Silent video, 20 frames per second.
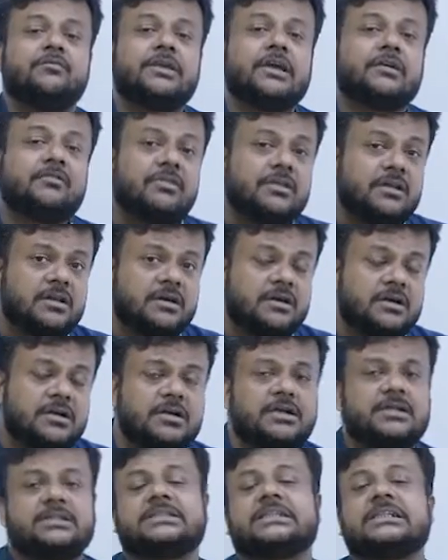we have
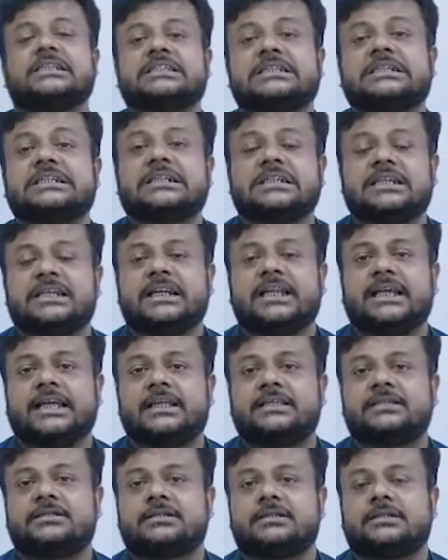learned since the early
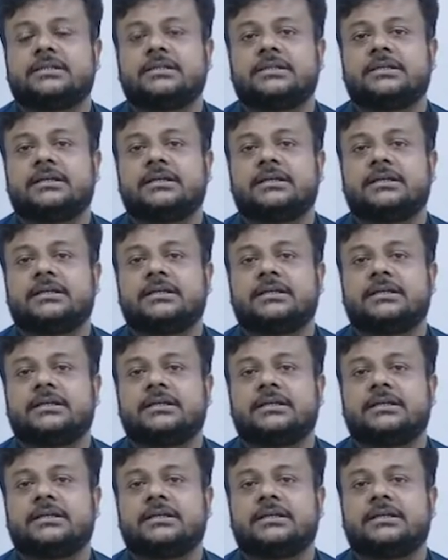days,